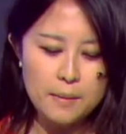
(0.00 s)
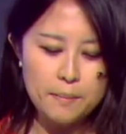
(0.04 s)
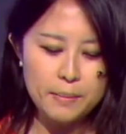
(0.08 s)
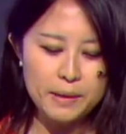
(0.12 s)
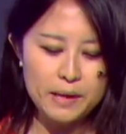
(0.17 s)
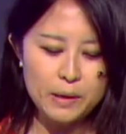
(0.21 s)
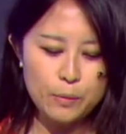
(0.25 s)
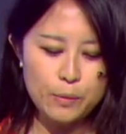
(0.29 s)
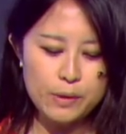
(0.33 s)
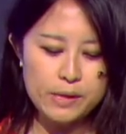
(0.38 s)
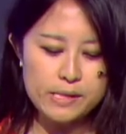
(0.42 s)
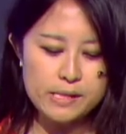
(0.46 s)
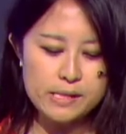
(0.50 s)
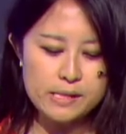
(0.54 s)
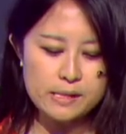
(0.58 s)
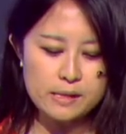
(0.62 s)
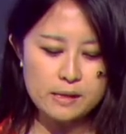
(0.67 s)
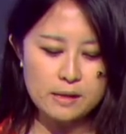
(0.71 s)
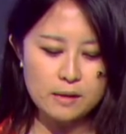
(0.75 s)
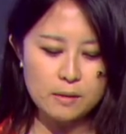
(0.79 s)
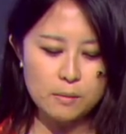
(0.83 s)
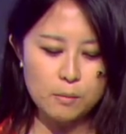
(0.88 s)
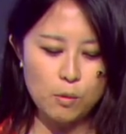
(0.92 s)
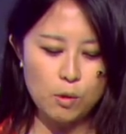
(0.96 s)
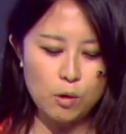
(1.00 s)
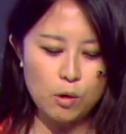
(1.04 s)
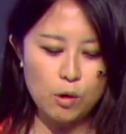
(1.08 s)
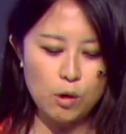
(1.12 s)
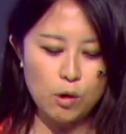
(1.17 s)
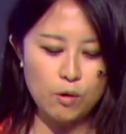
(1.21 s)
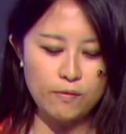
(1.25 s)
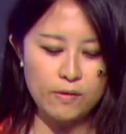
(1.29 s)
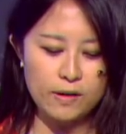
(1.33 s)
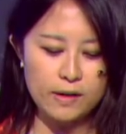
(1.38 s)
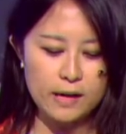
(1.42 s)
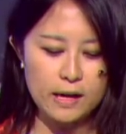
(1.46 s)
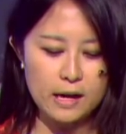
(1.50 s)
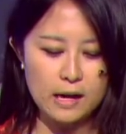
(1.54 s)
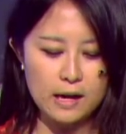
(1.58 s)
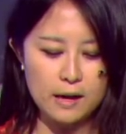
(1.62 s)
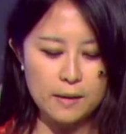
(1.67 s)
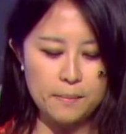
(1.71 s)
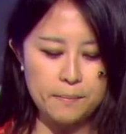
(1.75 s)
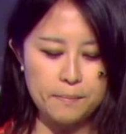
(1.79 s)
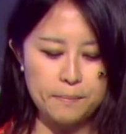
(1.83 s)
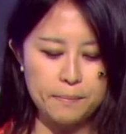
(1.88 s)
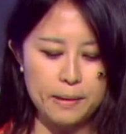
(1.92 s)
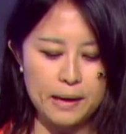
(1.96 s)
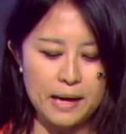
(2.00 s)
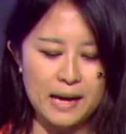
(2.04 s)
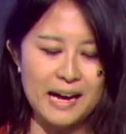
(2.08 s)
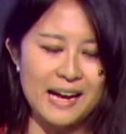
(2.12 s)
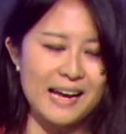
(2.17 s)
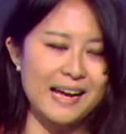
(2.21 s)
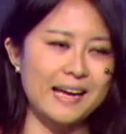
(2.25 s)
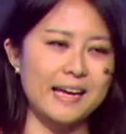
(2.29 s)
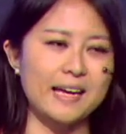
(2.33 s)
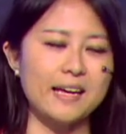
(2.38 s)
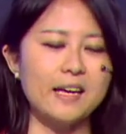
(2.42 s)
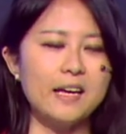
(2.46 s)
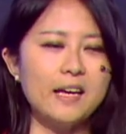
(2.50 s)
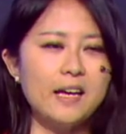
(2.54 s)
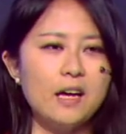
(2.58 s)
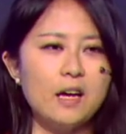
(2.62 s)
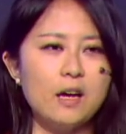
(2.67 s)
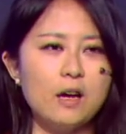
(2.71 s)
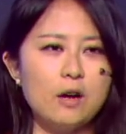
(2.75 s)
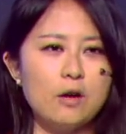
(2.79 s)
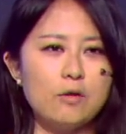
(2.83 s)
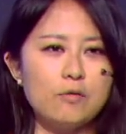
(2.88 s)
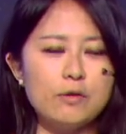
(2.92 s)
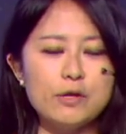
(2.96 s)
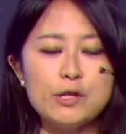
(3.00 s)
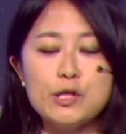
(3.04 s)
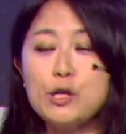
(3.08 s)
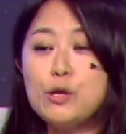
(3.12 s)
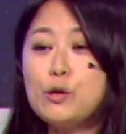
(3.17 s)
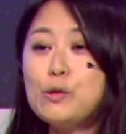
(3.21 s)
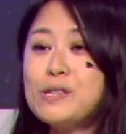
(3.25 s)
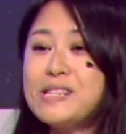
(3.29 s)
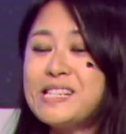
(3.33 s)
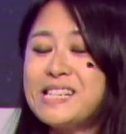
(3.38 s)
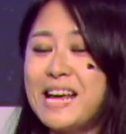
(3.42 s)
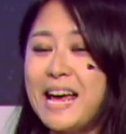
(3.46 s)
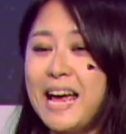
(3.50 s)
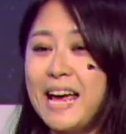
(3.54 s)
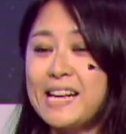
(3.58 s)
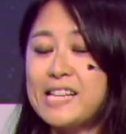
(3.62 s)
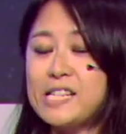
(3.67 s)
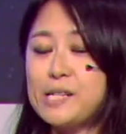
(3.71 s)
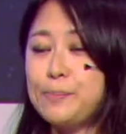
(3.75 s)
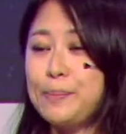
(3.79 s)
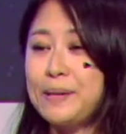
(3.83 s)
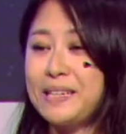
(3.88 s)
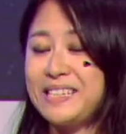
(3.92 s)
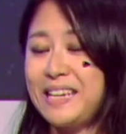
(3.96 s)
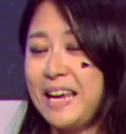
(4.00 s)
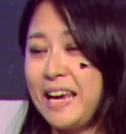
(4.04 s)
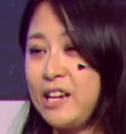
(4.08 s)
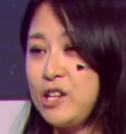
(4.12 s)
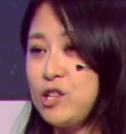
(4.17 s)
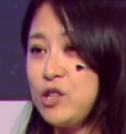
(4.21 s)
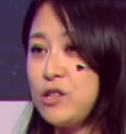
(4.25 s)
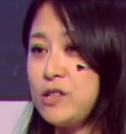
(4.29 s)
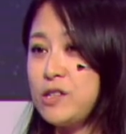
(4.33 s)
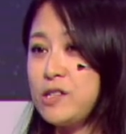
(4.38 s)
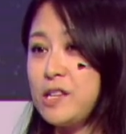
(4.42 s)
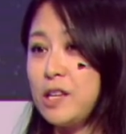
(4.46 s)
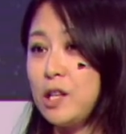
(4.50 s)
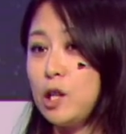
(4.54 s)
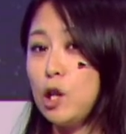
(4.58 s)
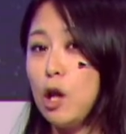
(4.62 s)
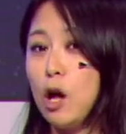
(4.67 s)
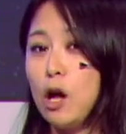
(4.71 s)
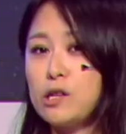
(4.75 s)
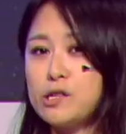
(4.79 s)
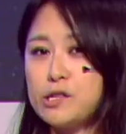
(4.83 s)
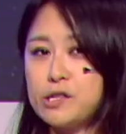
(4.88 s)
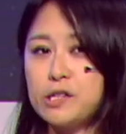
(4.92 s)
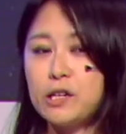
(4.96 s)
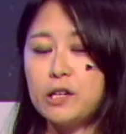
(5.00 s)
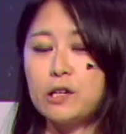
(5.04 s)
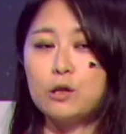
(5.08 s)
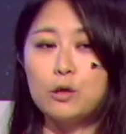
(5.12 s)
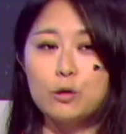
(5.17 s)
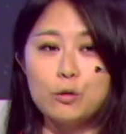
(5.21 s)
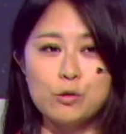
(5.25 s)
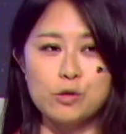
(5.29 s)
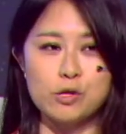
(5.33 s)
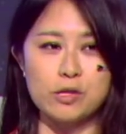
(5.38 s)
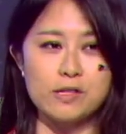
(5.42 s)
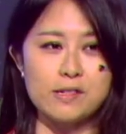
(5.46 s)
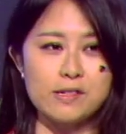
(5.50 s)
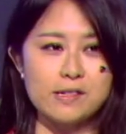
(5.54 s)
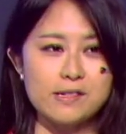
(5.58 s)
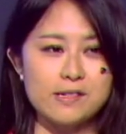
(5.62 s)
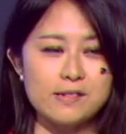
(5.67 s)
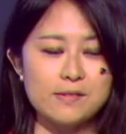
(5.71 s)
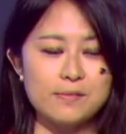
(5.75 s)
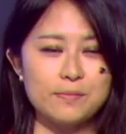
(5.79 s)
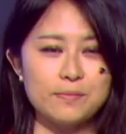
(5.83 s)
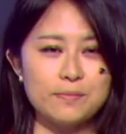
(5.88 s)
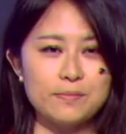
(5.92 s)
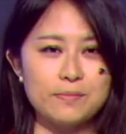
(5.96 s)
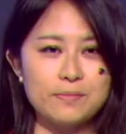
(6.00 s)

but it was more overcome by reduced expectations and lost illusions.